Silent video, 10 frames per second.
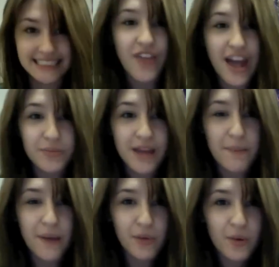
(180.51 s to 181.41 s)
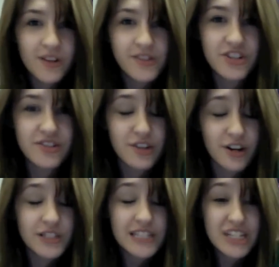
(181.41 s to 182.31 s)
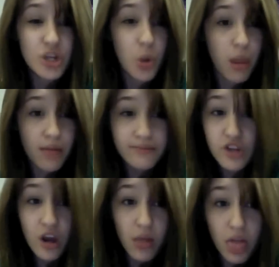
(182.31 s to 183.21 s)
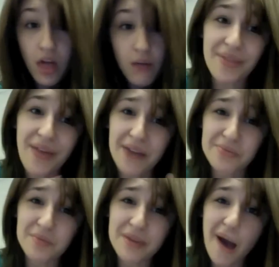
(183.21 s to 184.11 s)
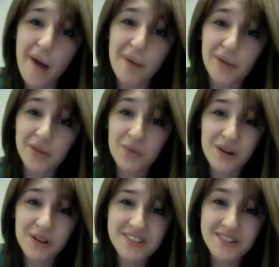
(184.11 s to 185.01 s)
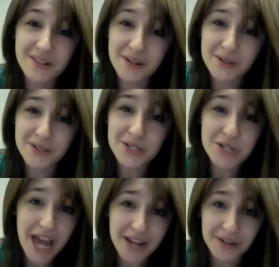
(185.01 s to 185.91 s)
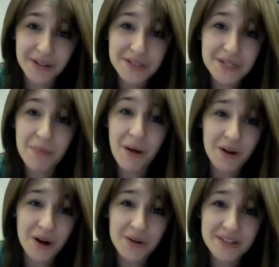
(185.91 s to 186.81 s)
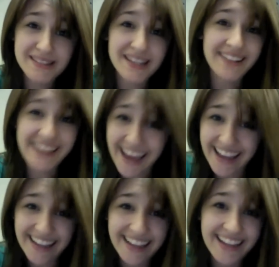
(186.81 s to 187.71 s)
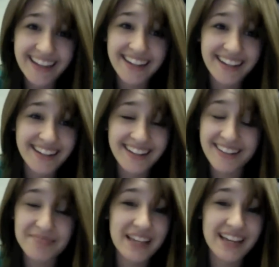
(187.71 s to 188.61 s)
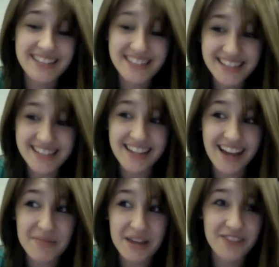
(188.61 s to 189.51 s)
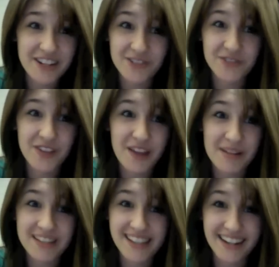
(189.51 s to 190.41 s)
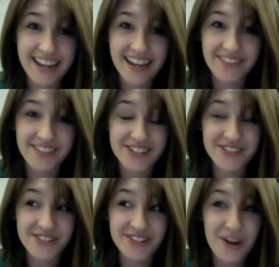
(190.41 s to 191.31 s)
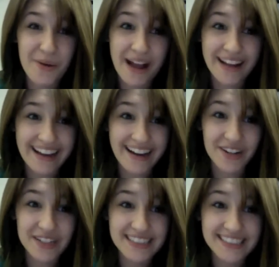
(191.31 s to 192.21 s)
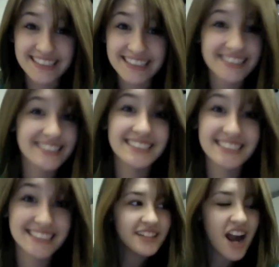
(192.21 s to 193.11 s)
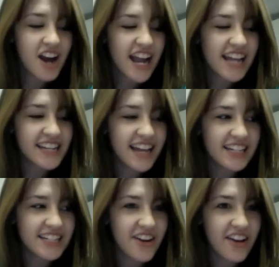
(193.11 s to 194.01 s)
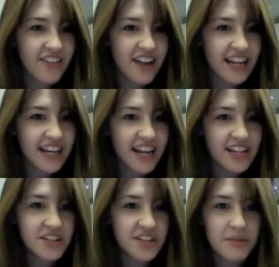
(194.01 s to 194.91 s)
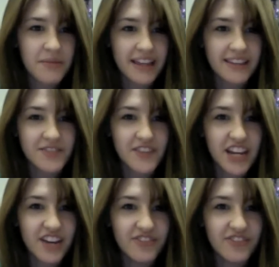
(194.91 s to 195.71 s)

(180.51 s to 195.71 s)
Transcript: It'll be up on the World's Nerds, that will be up on the World's Nerds channel tomorrow, Sunday, because I make videos for them on Sunday, which you should know by now. All right, I need to go get ready. I shouldn't be making this video.